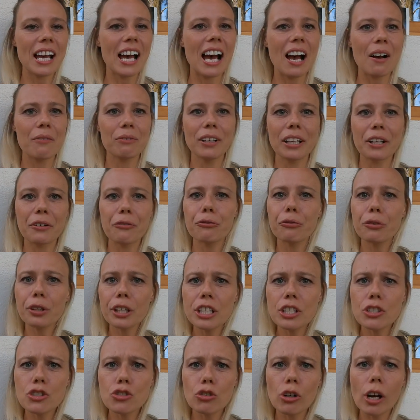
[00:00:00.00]
have like
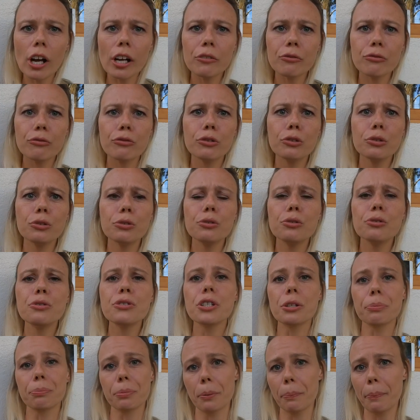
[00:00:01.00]
freeze-dried
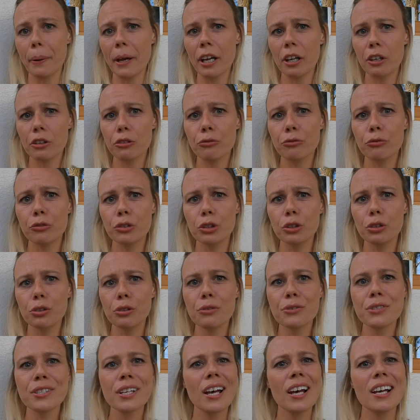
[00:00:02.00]
foods or prepared
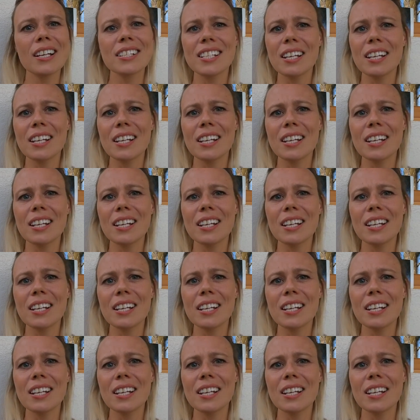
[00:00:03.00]
foods,